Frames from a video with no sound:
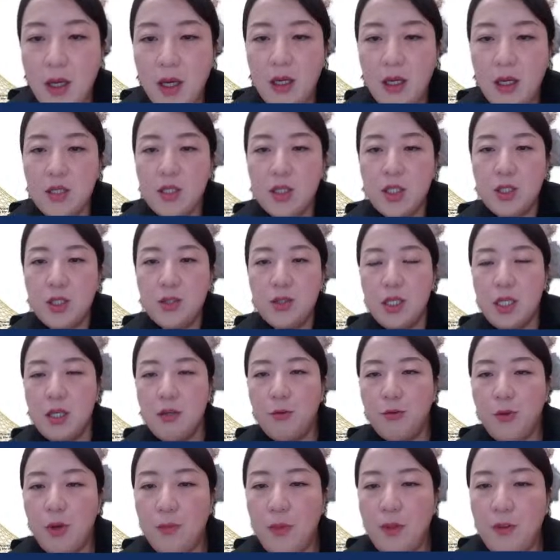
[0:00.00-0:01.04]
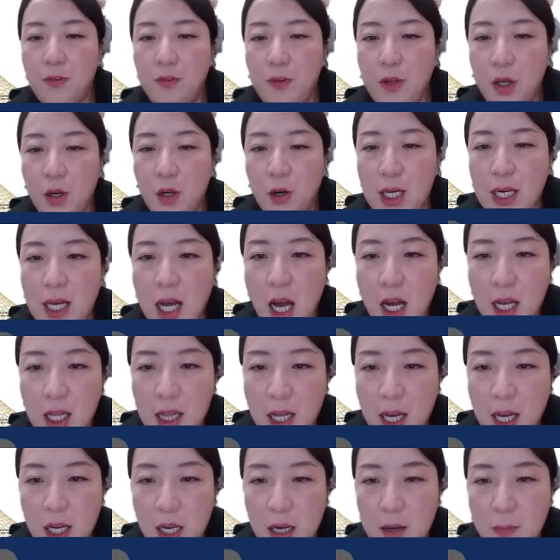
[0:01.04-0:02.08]
And as you see from the figure in
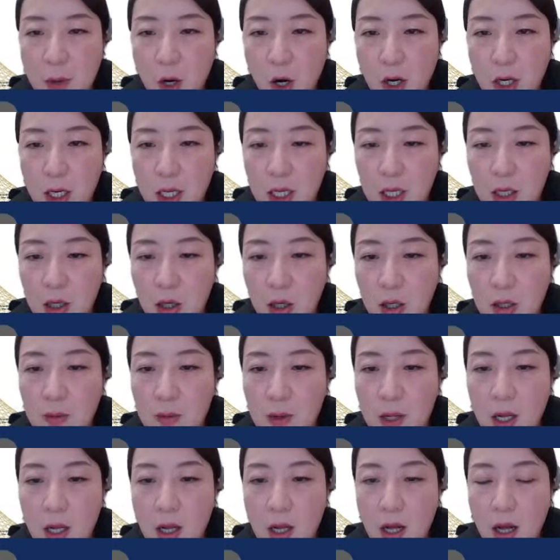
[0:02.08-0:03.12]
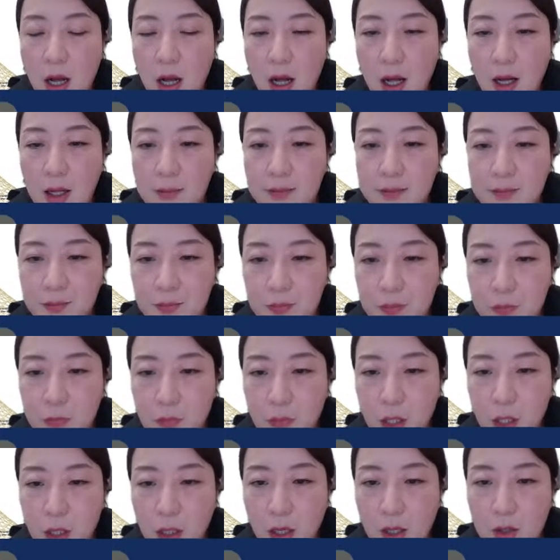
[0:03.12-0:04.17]
highlighted part here,
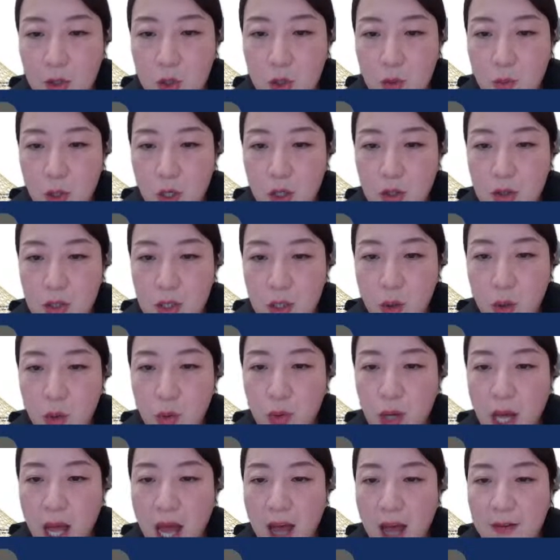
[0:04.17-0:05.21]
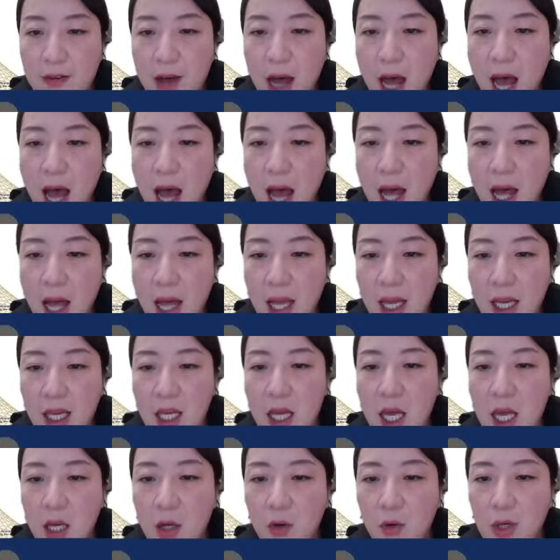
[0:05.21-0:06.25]
the customers who have high
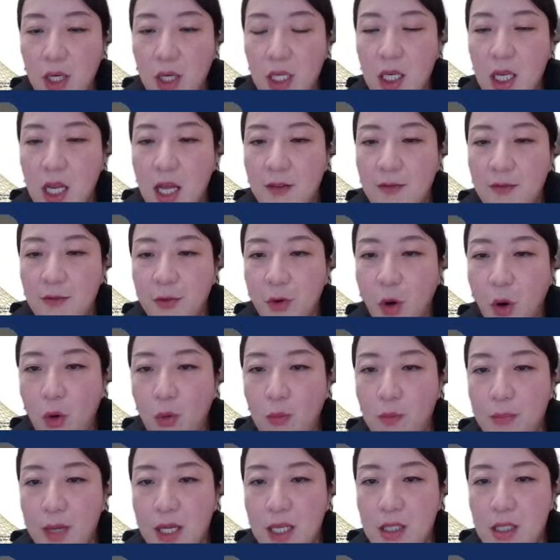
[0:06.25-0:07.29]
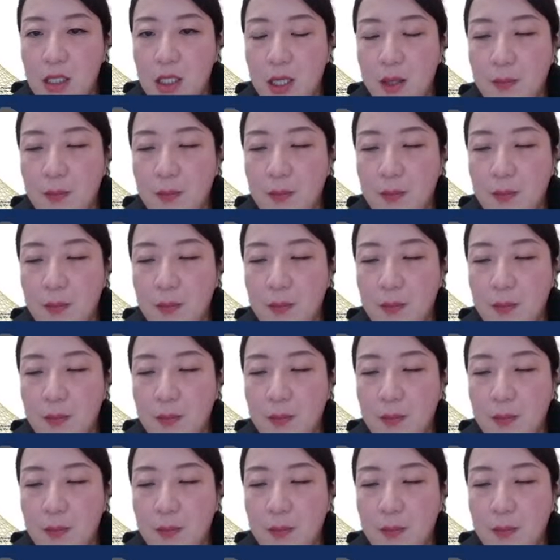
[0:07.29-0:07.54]
green involvement,